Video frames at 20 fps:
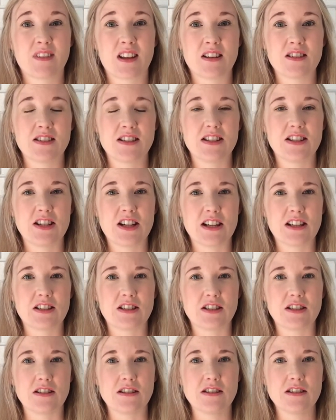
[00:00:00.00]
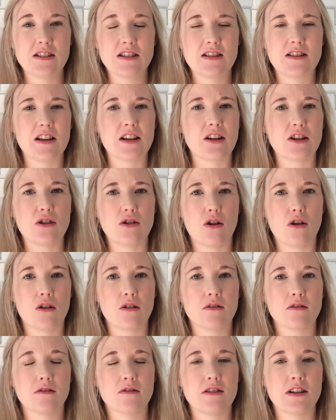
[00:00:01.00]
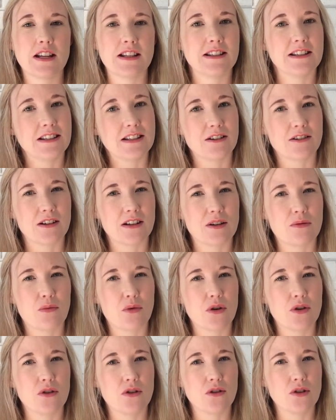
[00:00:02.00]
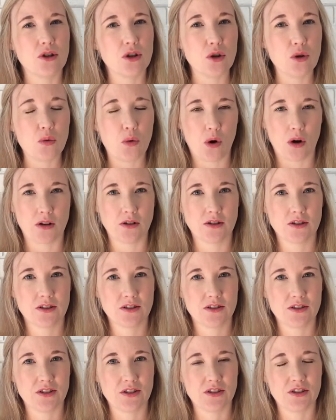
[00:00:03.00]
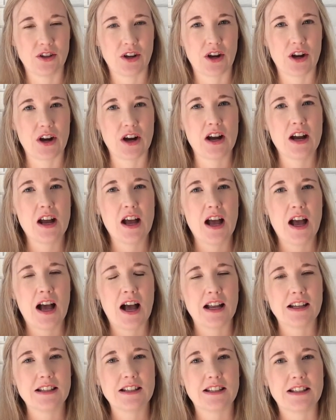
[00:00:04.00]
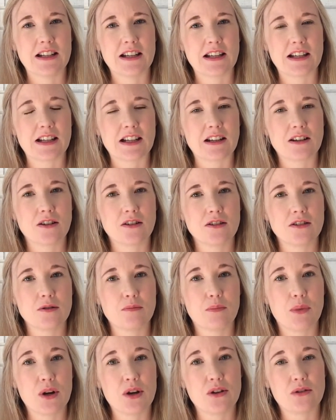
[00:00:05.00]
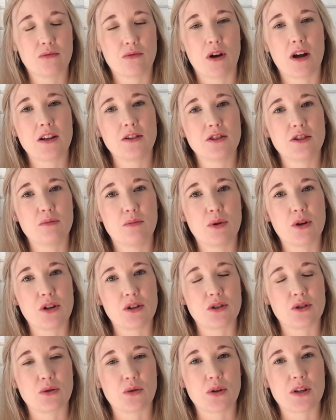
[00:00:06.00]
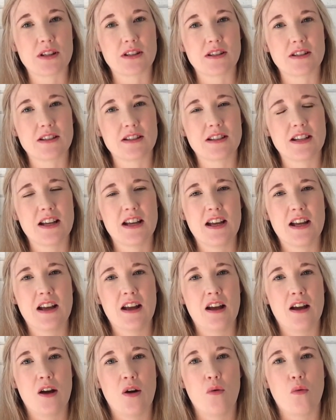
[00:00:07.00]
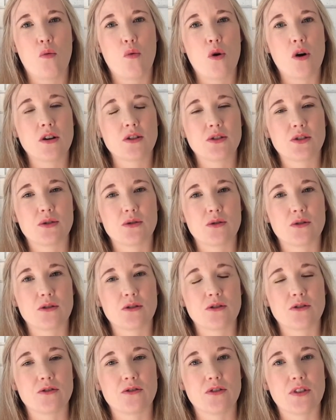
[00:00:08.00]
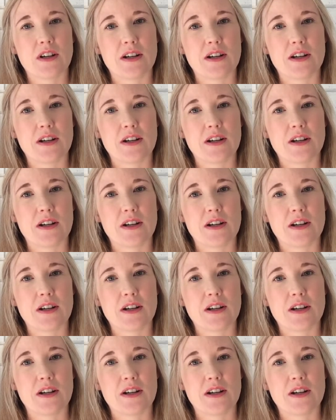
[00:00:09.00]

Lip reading: suggestions that are not necessarily what you want. So understanding your birth rights, your birth choices, what sort of